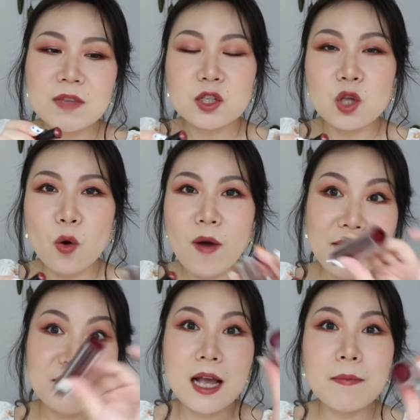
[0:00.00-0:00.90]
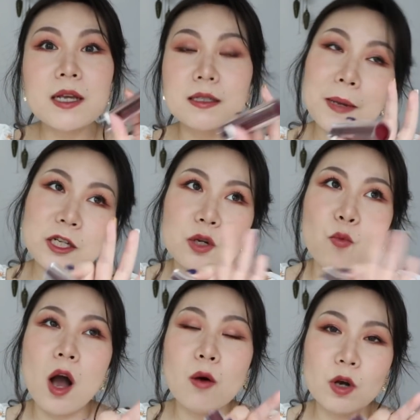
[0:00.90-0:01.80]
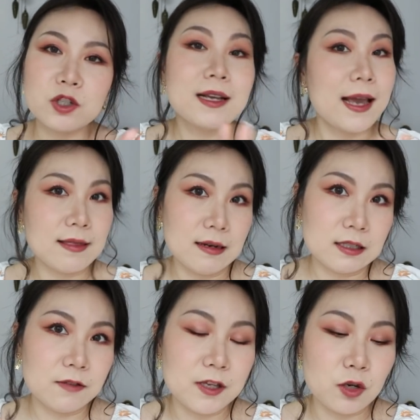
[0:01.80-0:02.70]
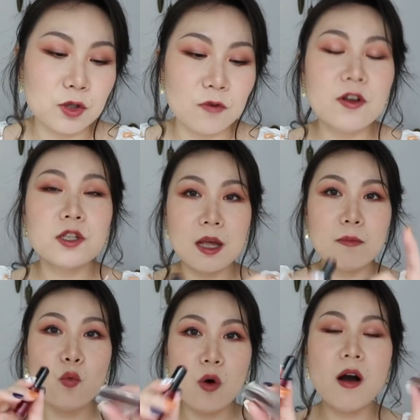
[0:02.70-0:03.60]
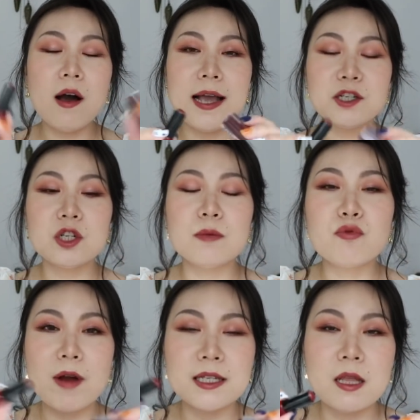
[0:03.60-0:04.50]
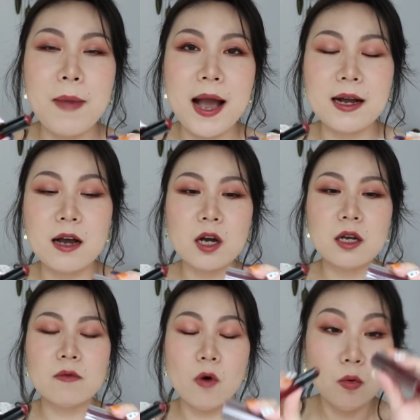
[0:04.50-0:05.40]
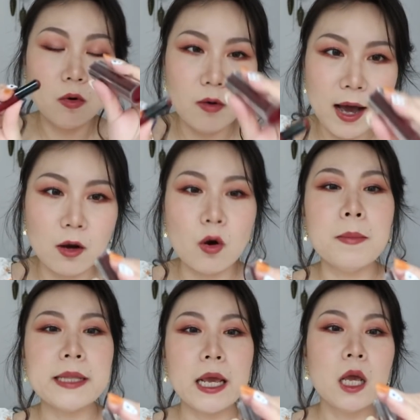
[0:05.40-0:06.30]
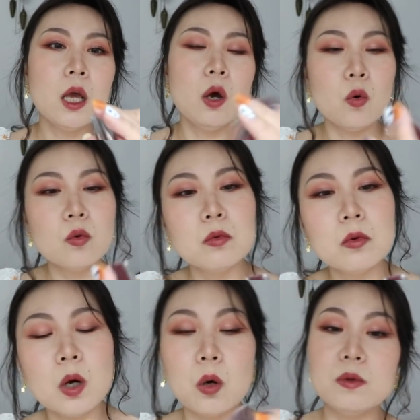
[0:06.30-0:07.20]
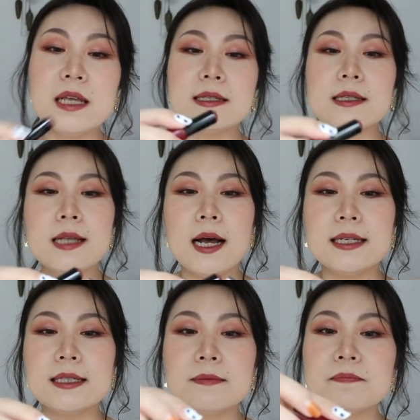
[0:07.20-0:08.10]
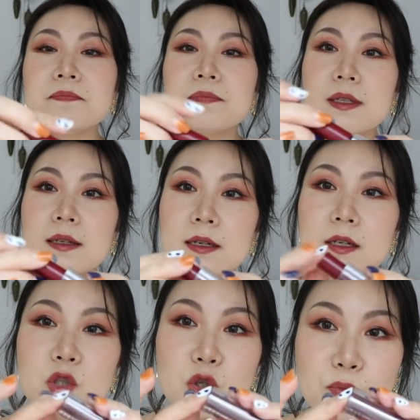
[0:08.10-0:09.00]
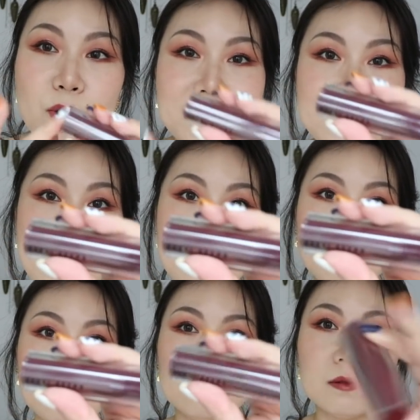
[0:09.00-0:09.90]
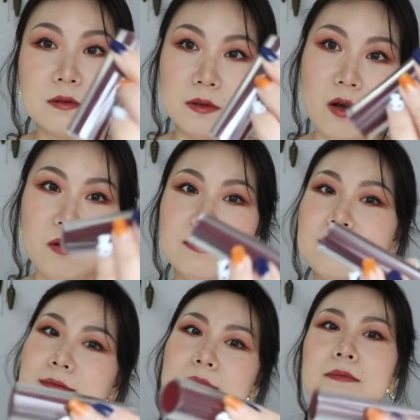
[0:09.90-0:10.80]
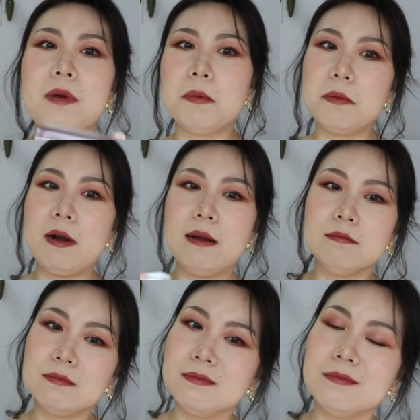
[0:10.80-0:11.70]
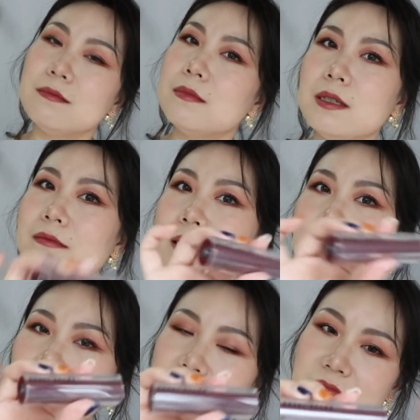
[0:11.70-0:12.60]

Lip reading: So every time, especially when I watch Kathleen's video, so first time when I actually press the back, I kind of, oh hang on a minute, oh this side to press in. Oh, Bobbi Brown, seriously,